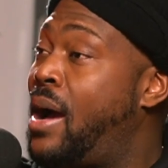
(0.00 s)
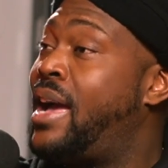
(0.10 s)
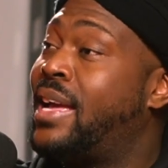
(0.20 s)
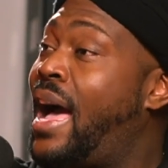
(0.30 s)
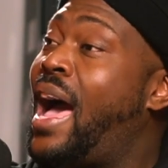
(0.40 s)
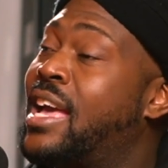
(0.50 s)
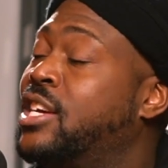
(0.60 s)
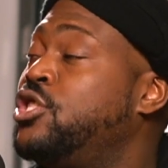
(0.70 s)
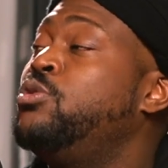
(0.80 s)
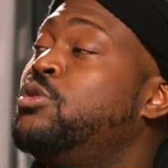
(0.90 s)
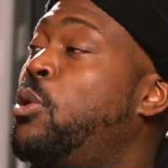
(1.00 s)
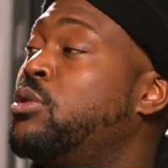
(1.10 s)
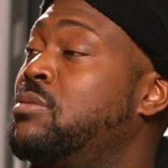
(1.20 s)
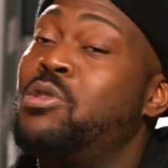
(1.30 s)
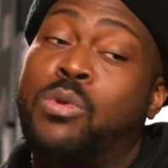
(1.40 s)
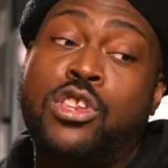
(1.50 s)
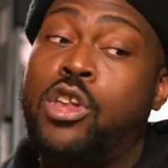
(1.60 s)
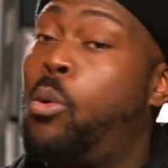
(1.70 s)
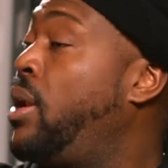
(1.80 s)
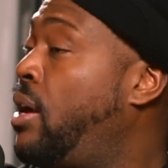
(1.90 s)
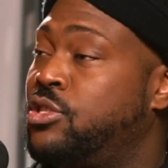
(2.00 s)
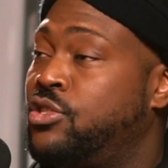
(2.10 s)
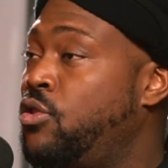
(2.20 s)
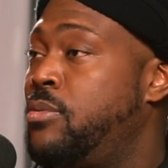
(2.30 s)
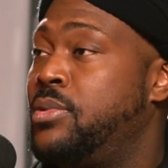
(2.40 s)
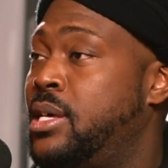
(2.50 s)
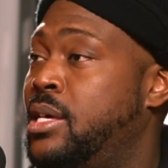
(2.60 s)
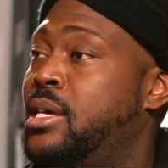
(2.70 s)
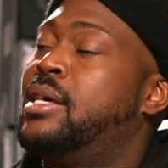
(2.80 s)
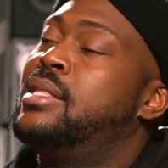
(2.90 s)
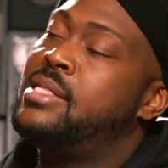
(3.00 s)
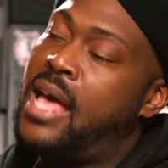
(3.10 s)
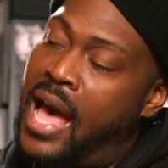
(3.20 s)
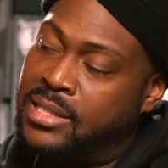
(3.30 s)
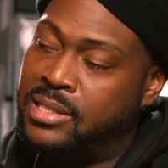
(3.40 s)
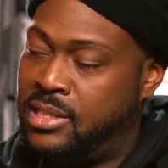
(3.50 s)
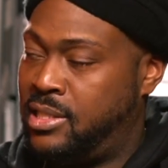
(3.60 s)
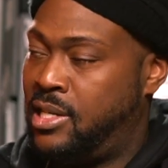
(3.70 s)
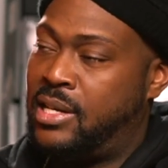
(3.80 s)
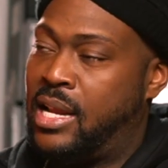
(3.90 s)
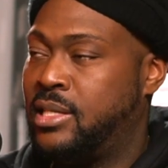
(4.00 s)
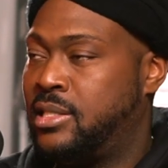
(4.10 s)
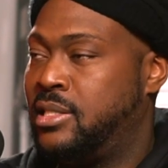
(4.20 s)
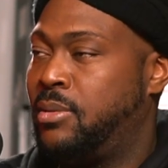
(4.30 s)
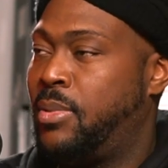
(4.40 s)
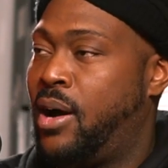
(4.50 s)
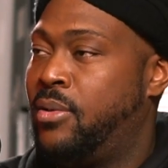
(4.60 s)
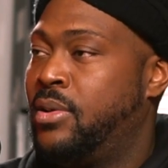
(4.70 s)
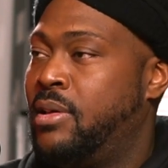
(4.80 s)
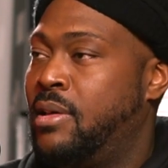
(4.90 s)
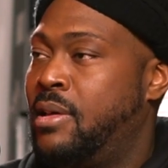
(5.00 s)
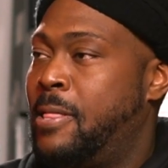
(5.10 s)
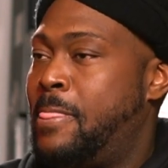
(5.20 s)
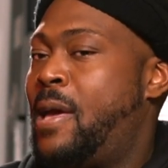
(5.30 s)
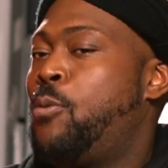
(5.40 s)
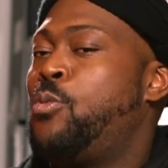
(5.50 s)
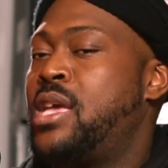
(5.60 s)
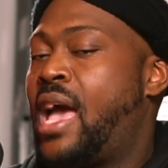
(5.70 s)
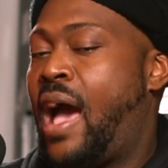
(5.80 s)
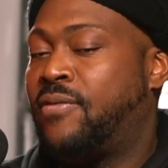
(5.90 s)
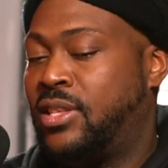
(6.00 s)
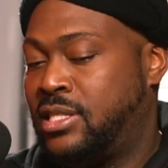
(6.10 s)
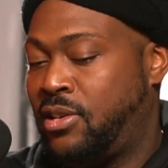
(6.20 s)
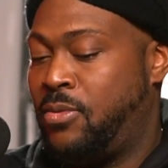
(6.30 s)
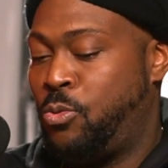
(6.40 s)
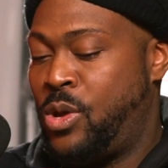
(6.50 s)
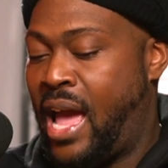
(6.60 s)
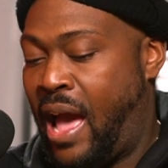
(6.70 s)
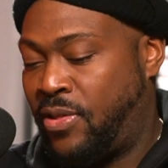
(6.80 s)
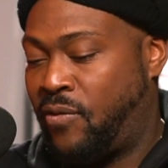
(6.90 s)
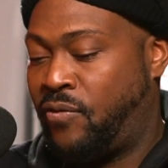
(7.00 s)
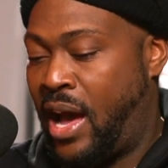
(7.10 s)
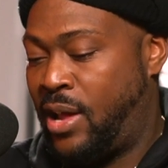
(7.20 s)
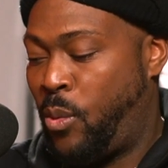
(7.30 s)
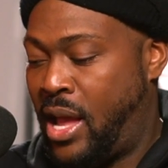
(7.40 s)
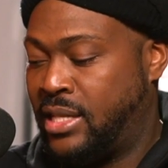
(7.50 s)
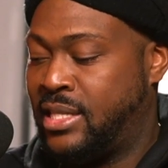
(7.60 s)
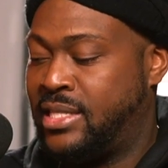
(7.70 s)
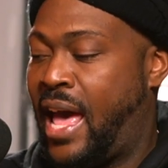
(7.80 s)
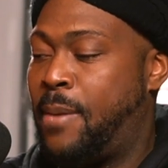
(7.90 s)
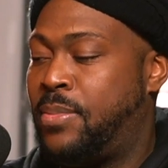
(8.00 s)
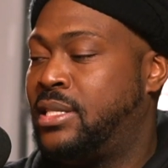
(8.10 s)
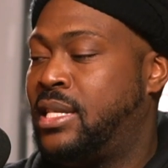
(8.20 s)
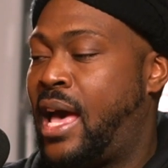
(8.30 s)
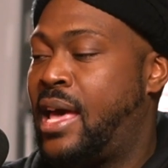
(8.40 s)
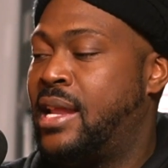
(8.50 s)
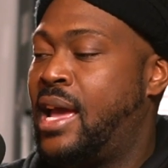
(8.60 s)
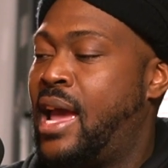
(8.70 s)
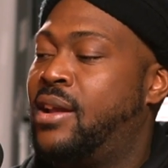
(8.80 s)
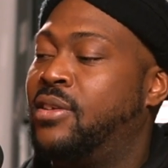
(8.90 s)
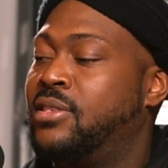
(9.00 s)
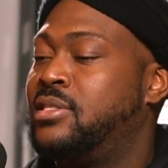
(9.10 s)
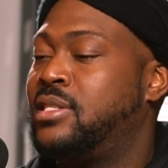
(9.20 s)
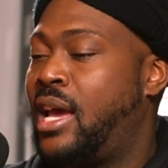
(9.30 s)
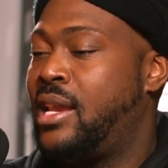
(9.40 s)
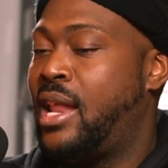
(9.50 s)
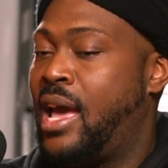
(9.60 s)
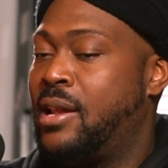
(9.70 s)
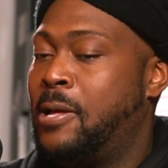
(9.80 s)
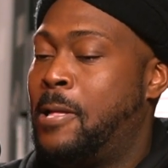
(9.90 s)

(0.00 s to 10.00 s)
guy because you spoke to me when no one else saw me. That's the shit that this is about. And we have to find ways to tap into that and understand that